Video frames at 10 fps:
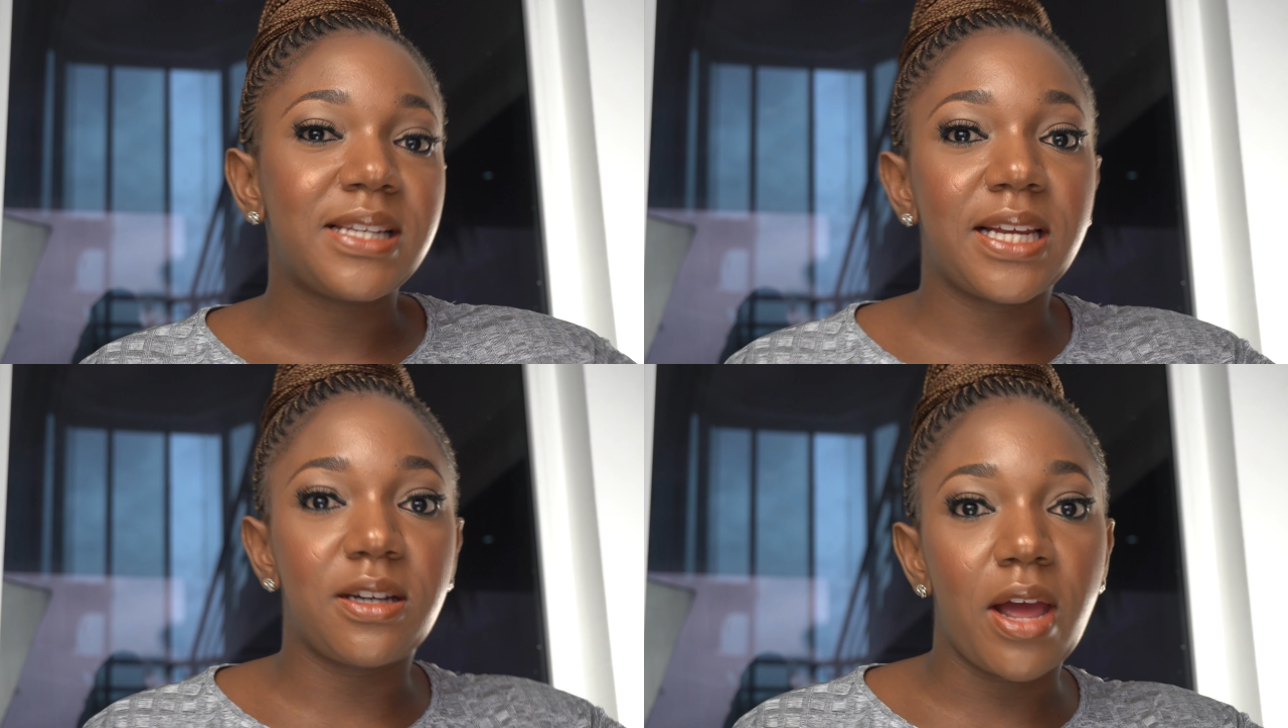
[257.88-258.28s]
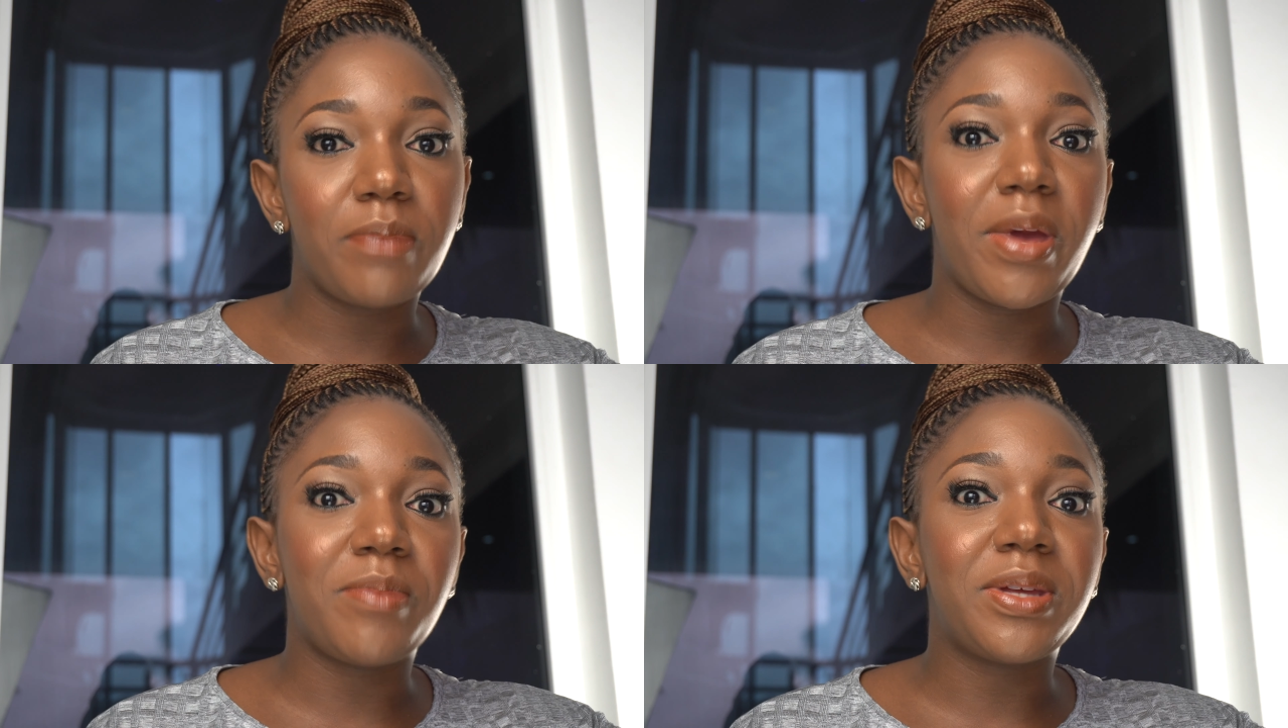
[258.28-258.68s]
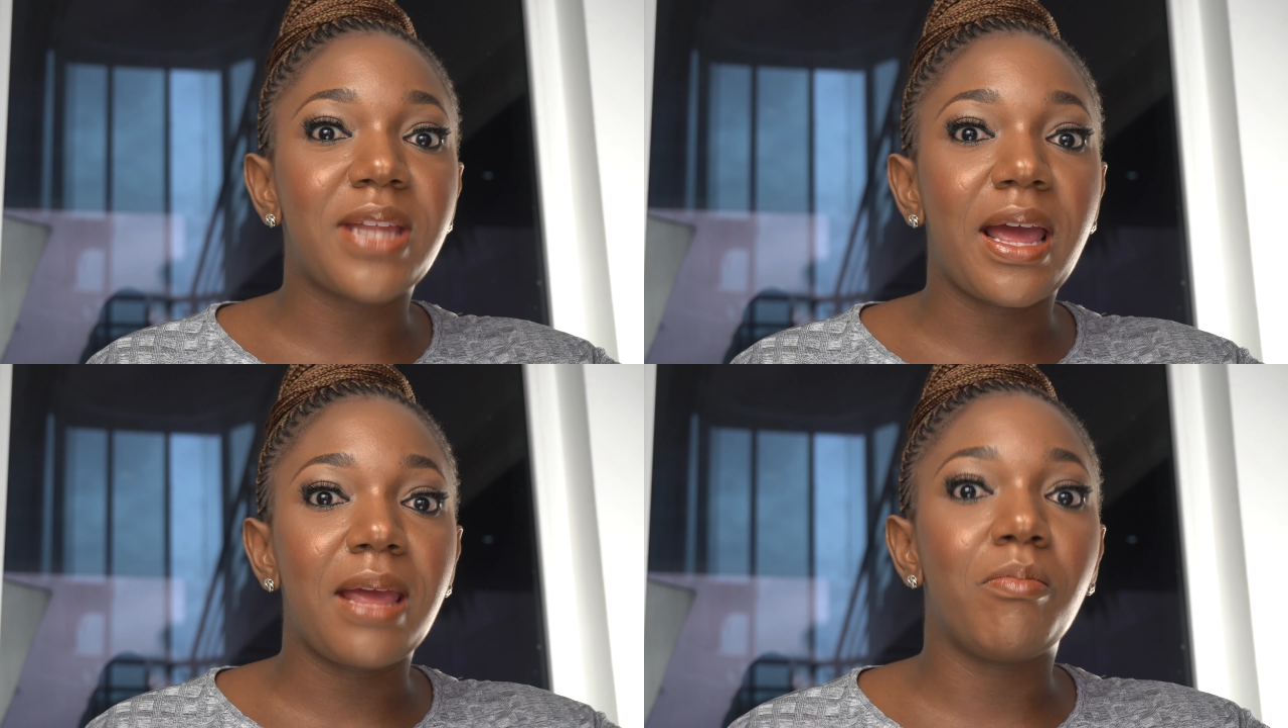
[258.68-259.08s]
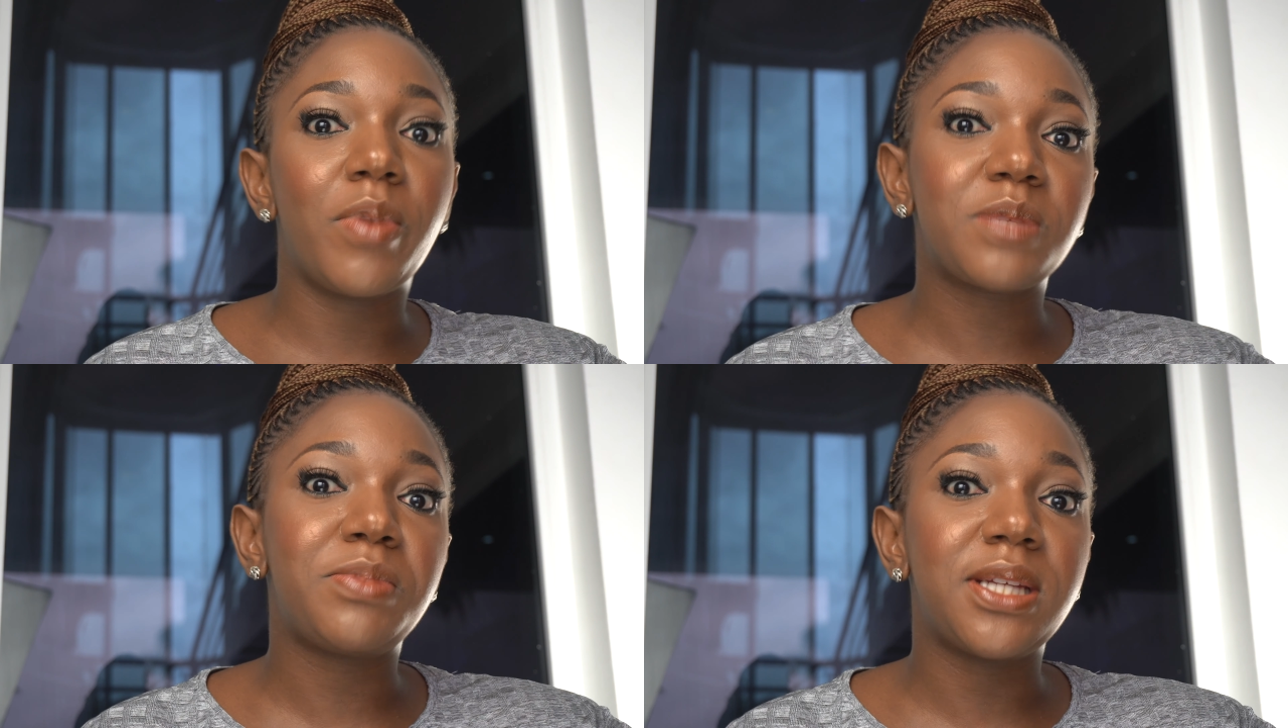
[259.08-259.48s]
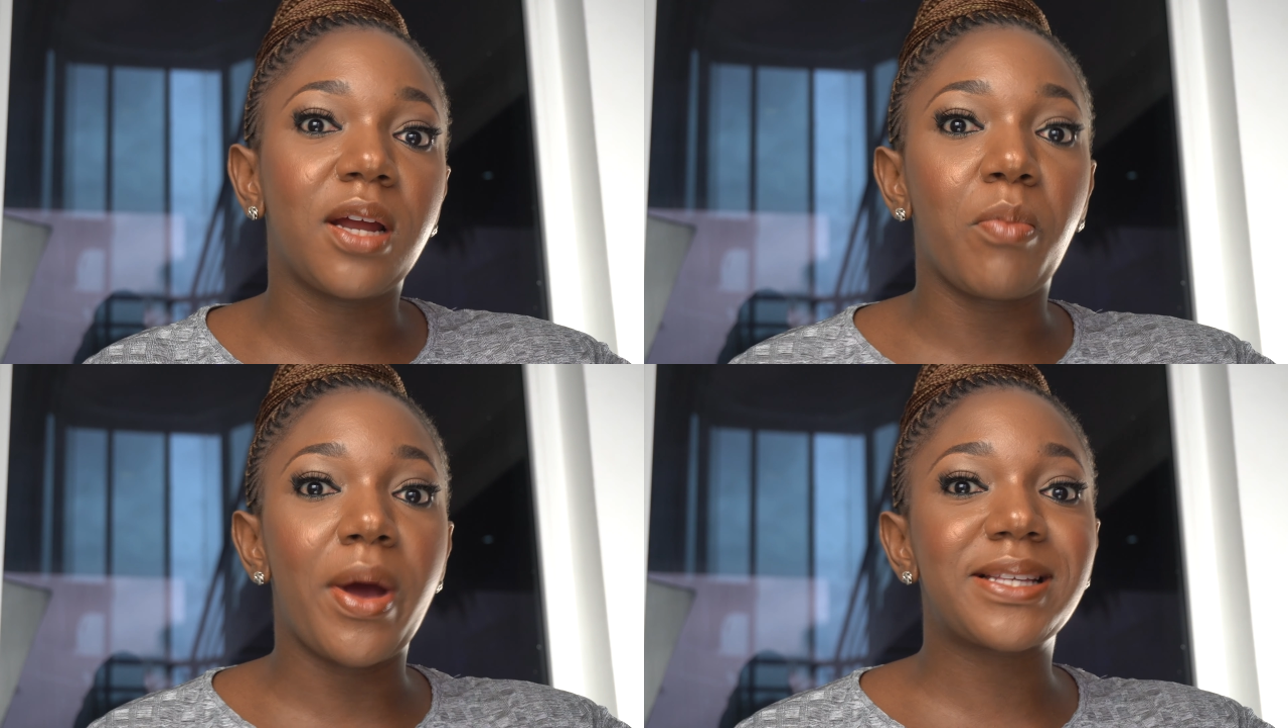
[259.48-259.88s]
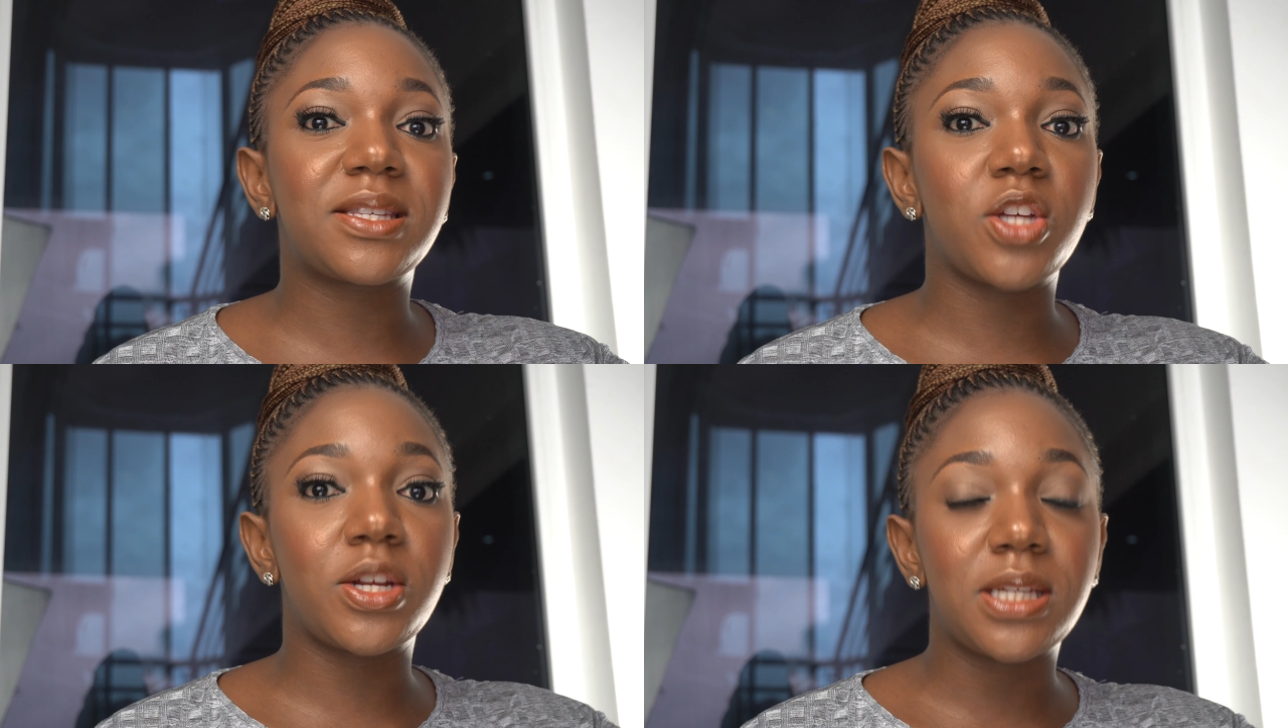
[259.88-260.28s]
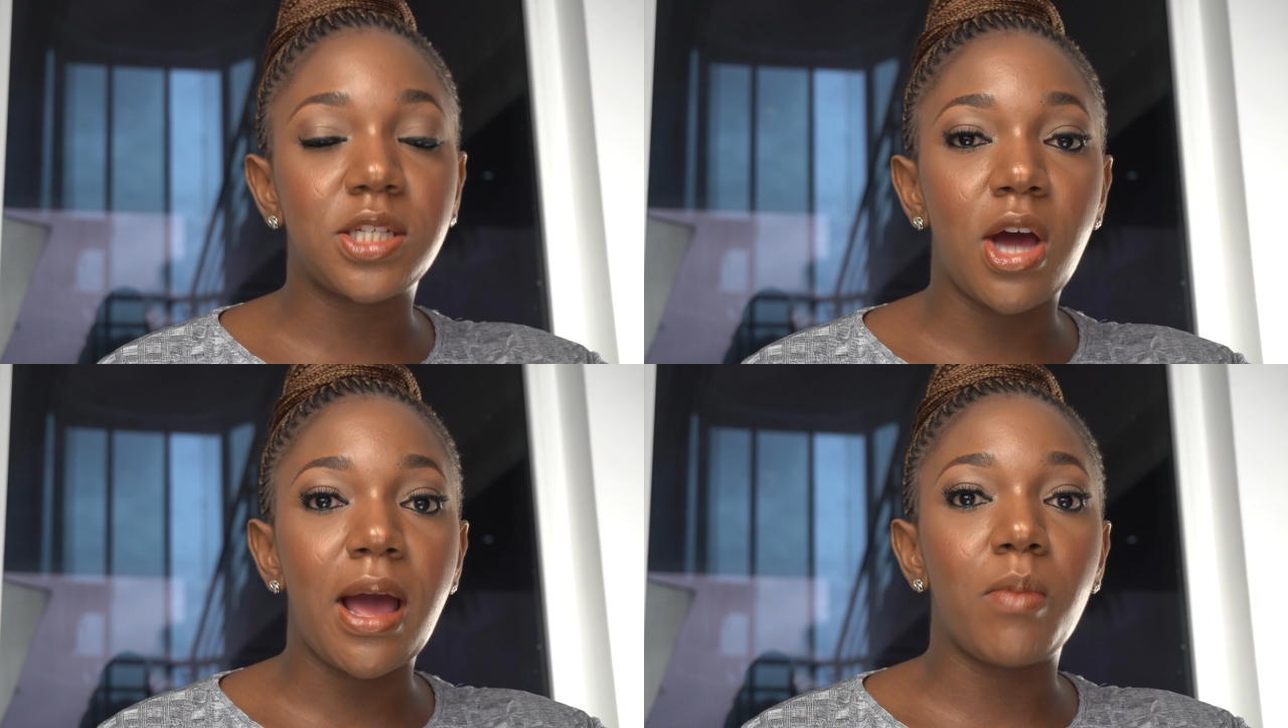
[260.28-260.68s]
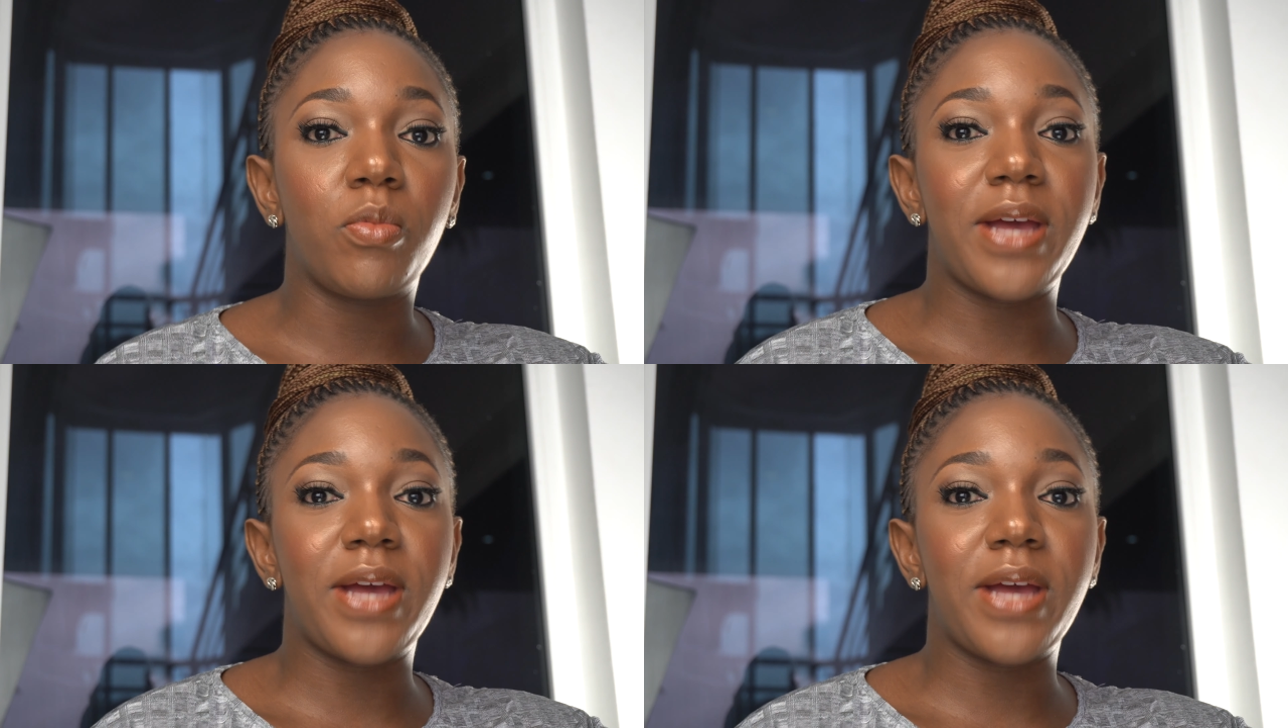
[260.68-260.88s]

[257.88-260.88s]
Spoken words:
deadline, maybe that it must be done by a certain time?